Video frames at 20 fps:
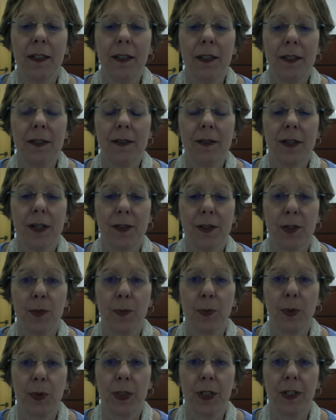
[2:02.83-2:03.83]
the discussion
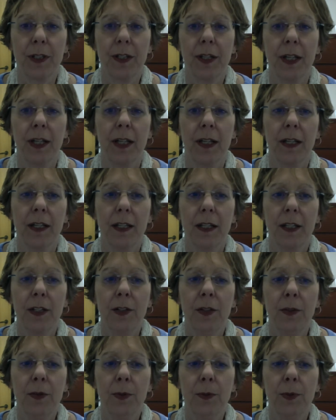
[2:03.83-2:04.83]
board,
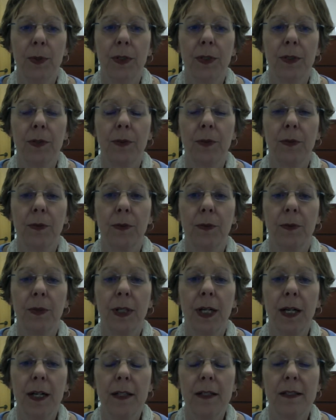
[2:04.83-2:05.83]
you will
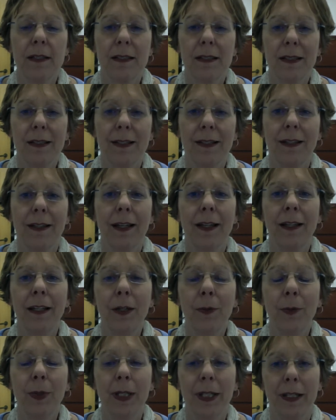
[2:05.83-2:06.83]
not see
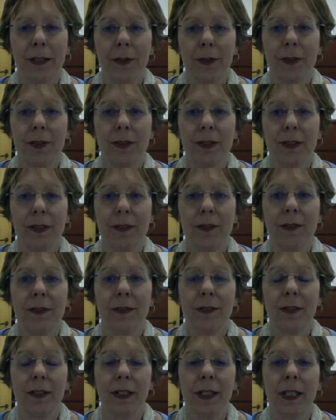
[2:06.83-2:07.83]
anyone else's
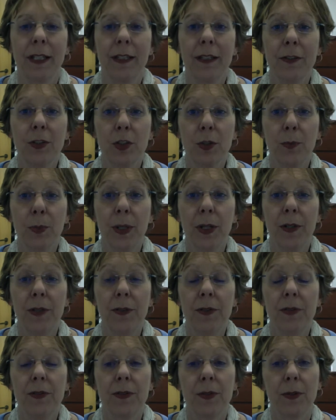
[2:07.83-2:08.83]
initial
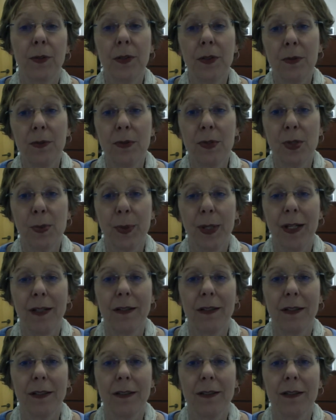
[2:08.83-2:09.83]
post or their
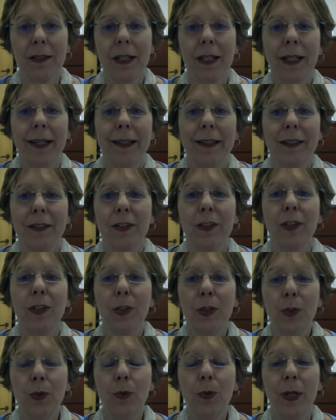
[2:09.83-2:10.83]
responses until
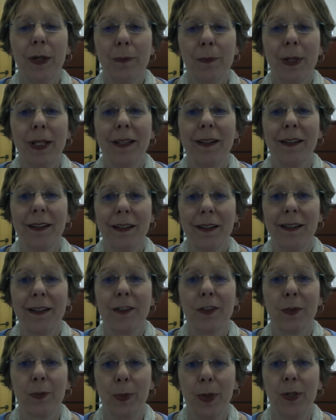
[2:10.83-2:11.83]
you have made an
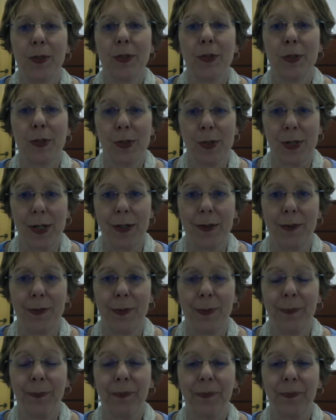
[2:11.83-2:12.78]
initial post yourself.